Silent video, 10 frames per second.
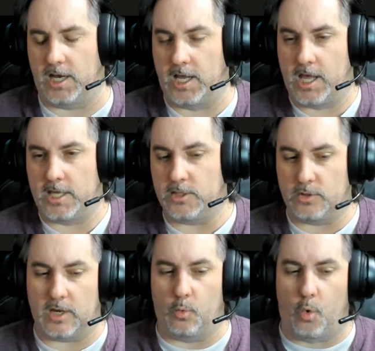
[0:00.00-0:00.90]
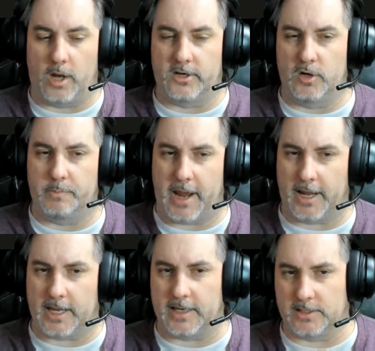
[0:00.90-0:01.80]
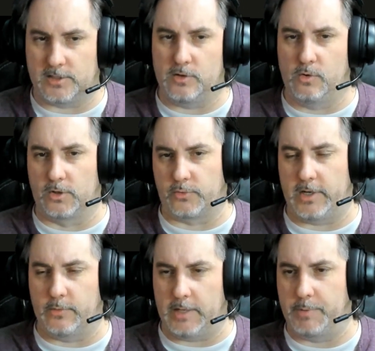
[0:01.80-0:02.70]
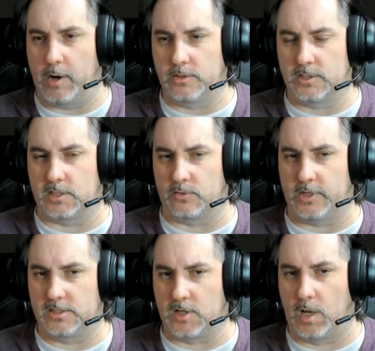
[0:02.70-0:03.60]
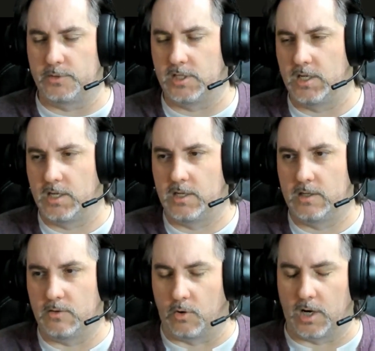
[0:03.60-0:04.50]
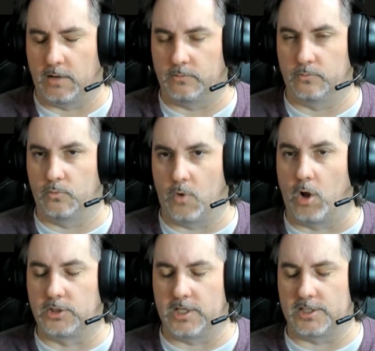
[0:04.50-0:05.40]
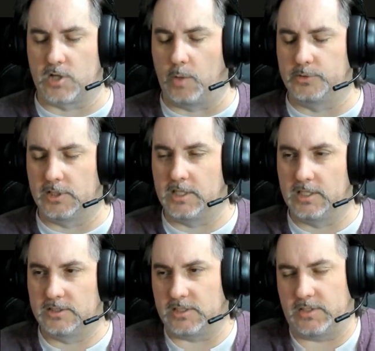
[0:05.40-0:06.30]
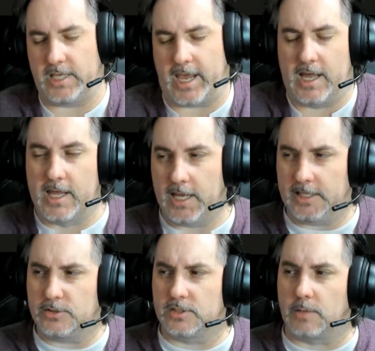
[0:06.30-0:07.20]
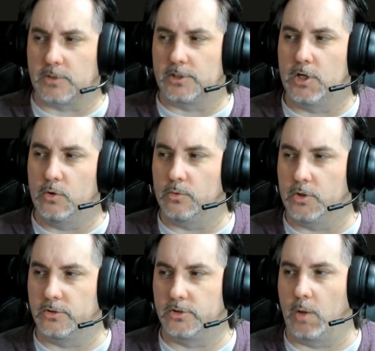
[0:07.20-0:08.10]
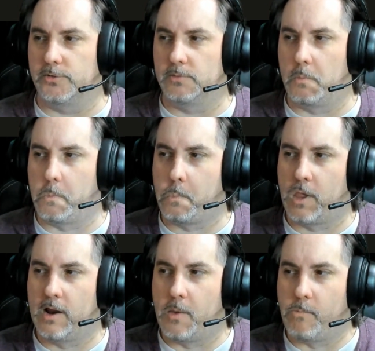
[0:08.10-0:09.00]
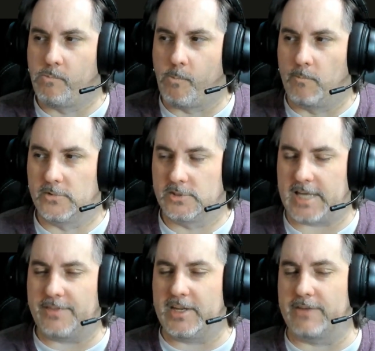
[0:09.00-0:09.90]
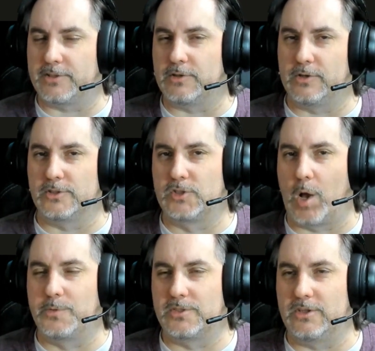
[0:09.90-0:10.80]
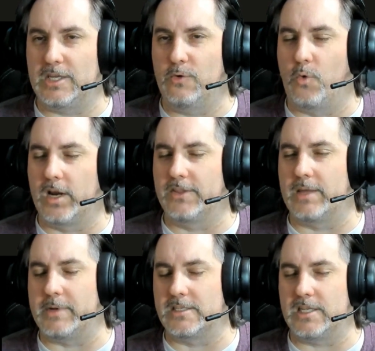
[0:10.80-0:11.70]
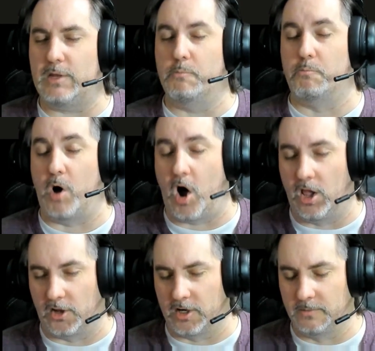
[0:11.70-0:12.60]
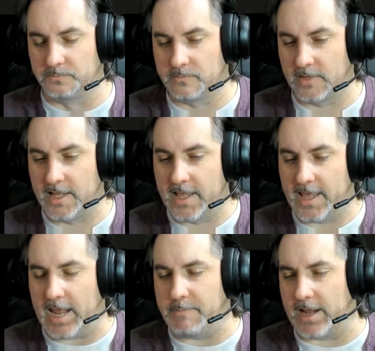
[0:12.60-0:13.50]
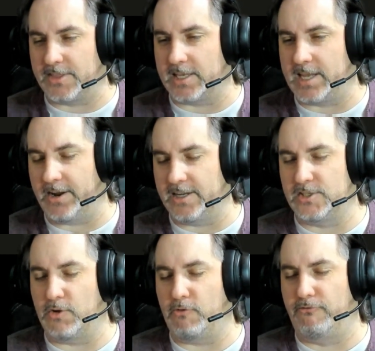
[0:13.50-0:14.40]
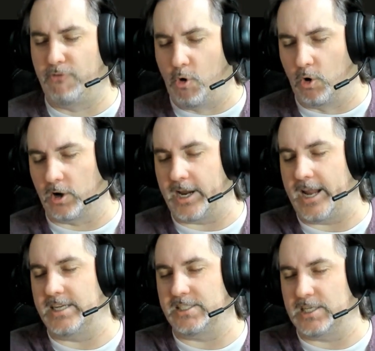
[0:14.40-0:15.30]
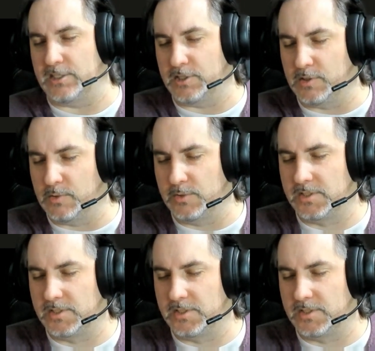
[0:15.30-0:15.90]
you get 1 new mech and 2 or 3 reposes and resculpts, or alternate sculpts. So yeah, at least it comes with 2 new sculpts. Sadly, of the 2 new sculpts, one of them is the Mauler, a mech that carries 4 AC2s.